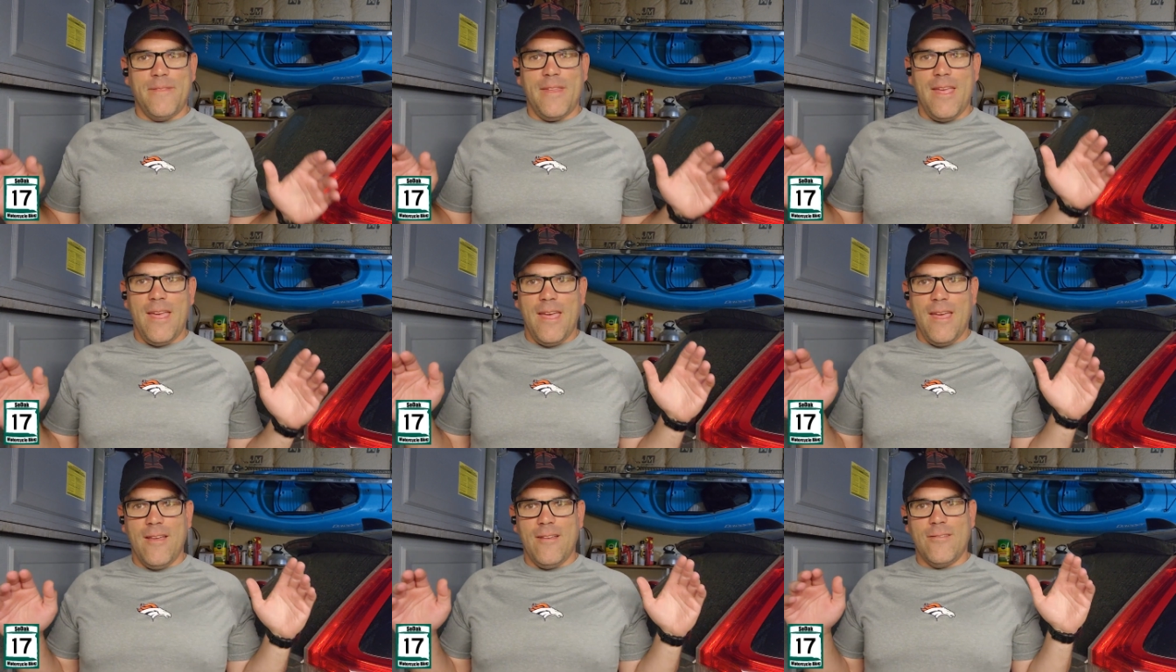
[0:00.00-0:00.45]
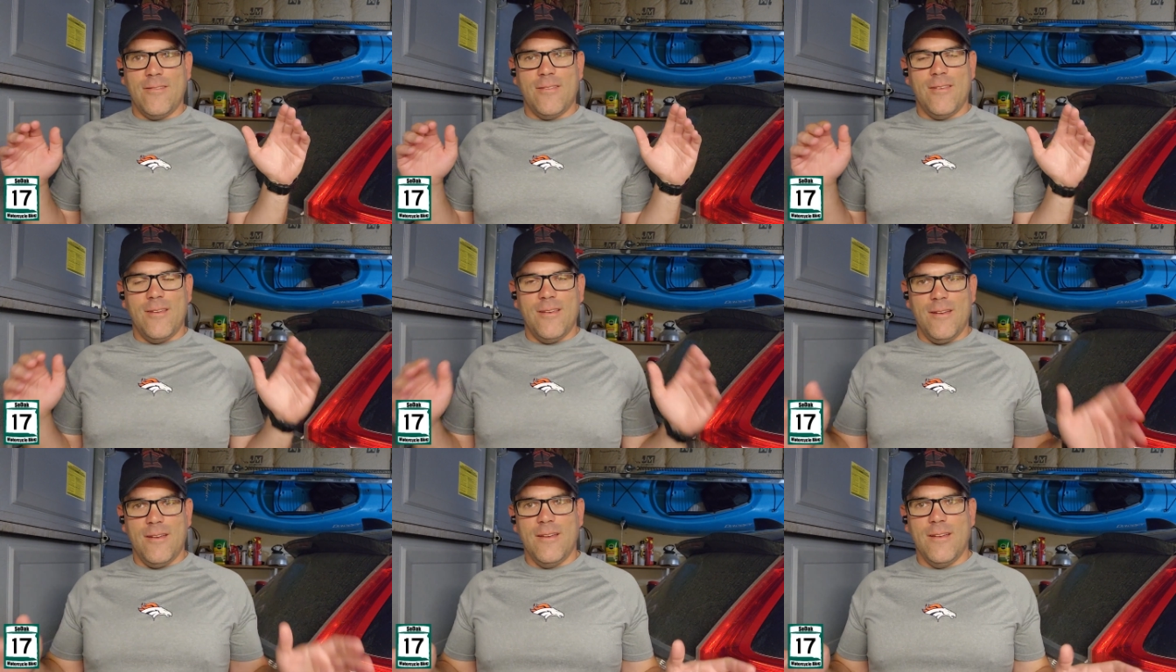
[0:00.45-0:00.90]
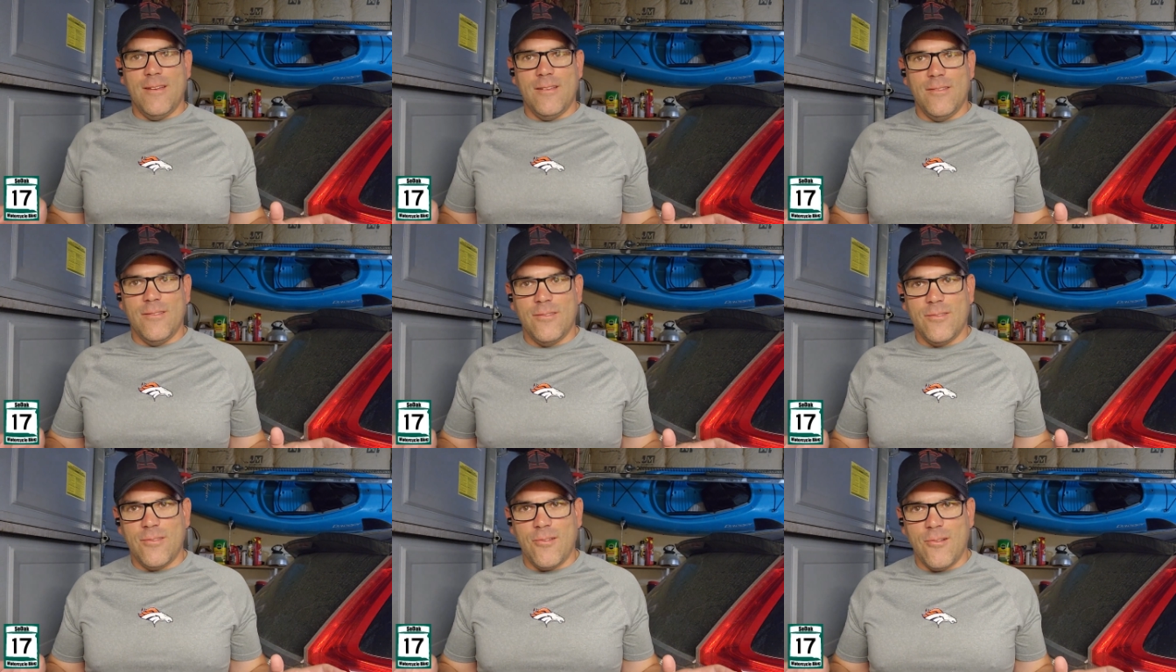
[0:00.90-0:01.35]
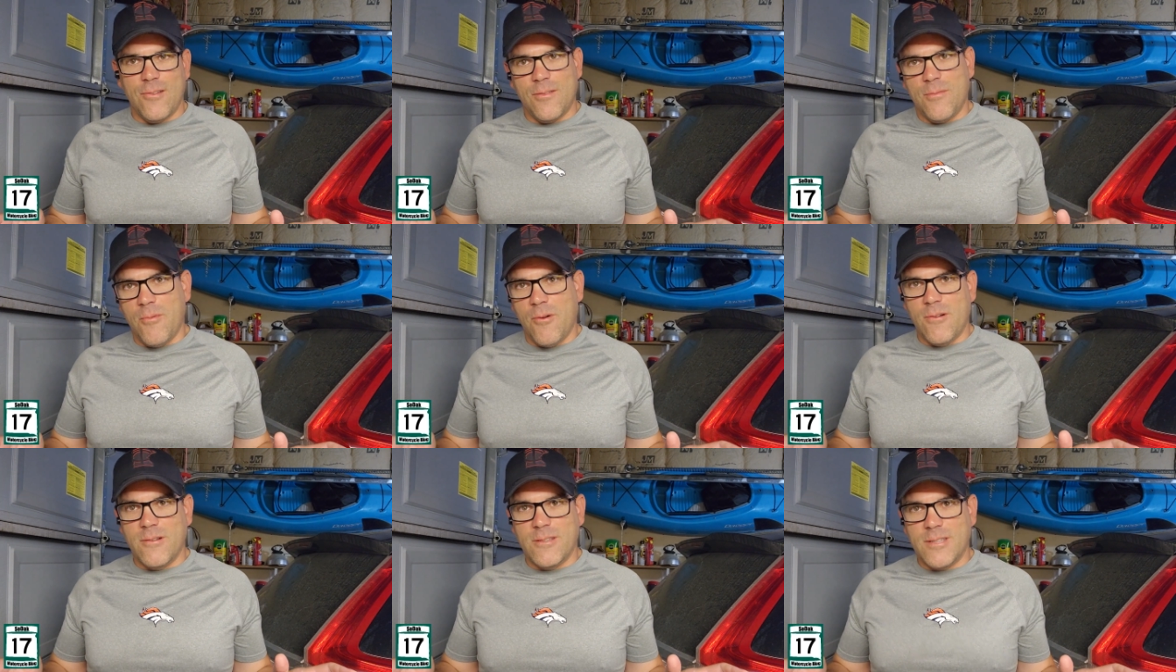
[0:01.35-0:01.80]
is Sturgis
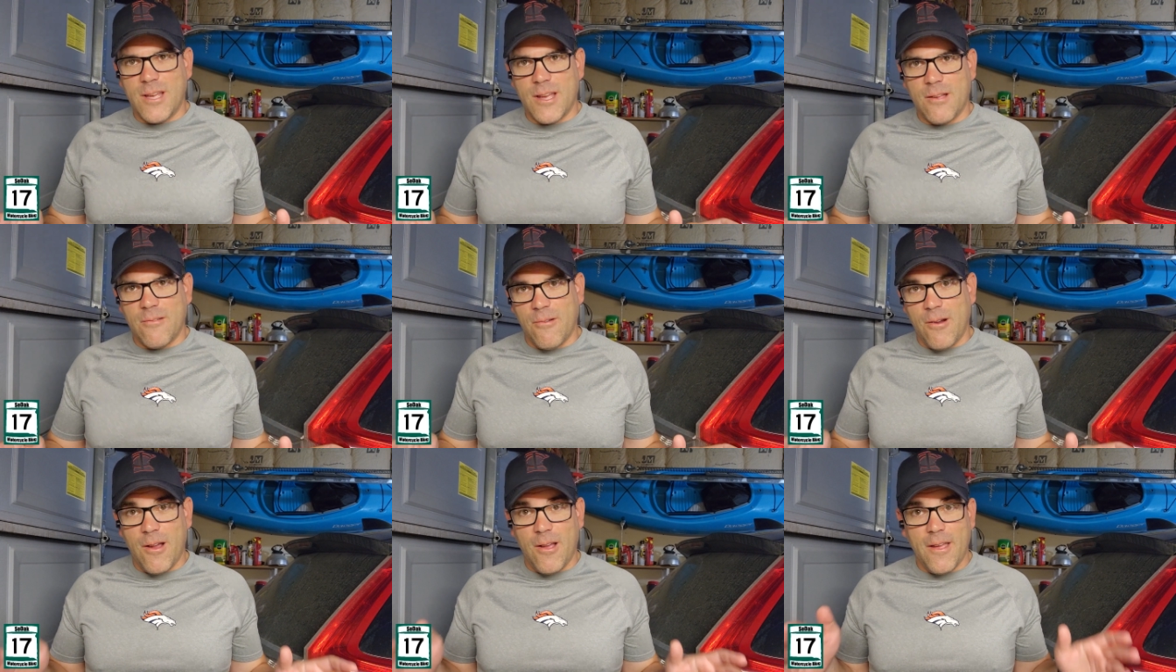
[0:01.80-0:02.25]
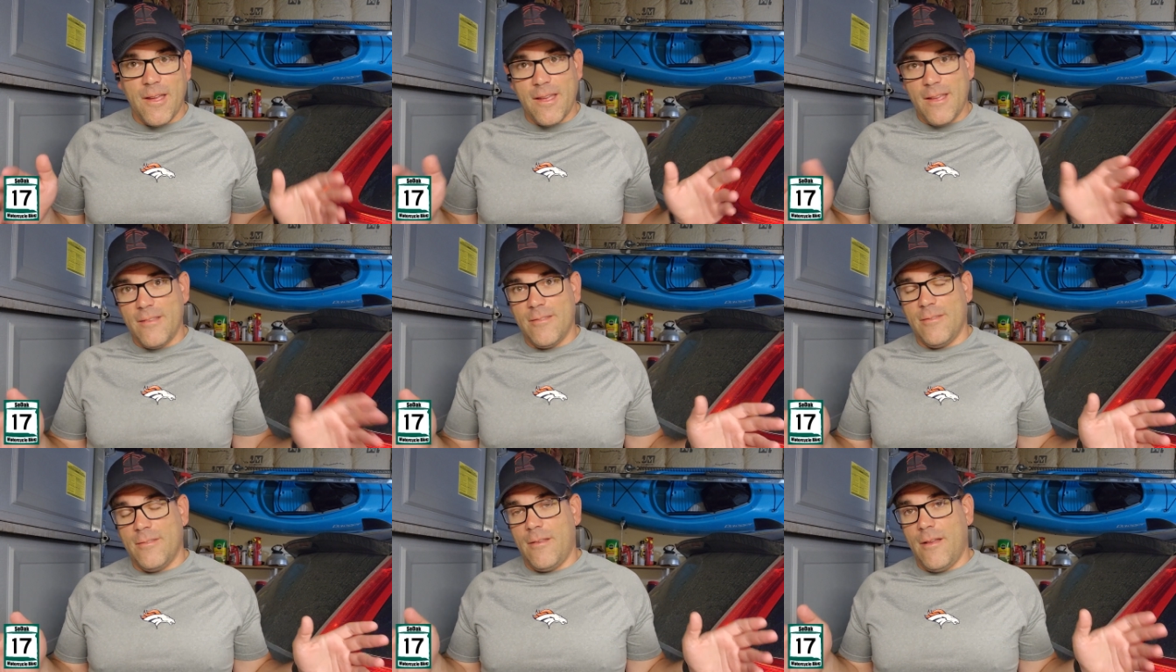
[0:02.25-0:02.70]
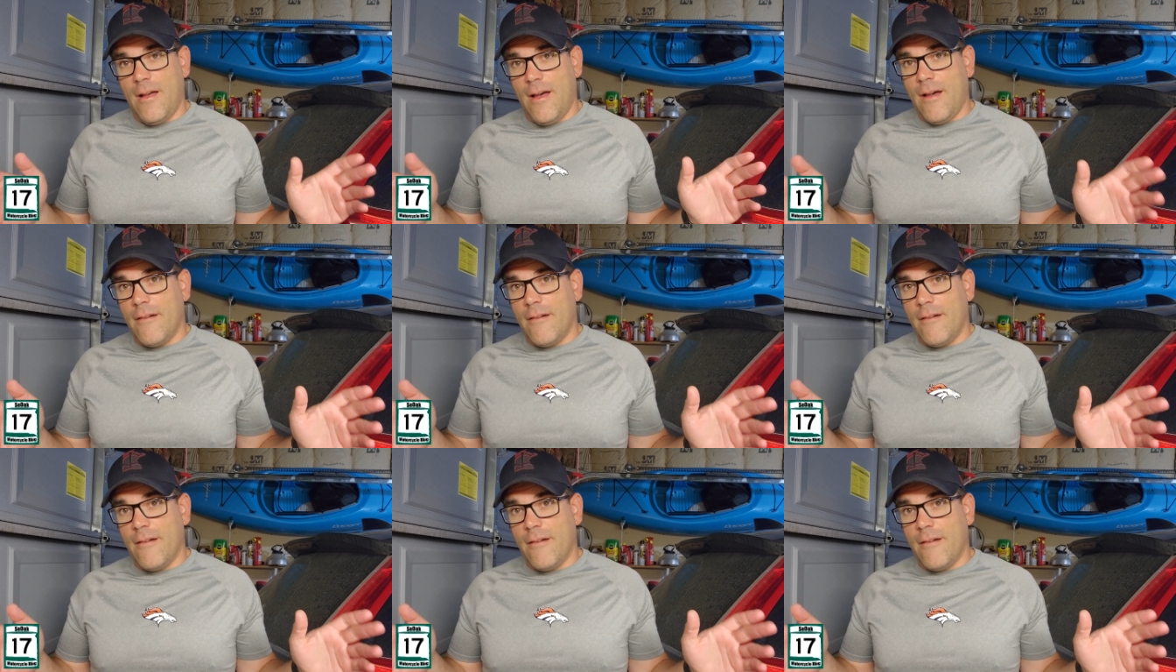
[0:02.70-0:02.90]
Motorcycle Rally is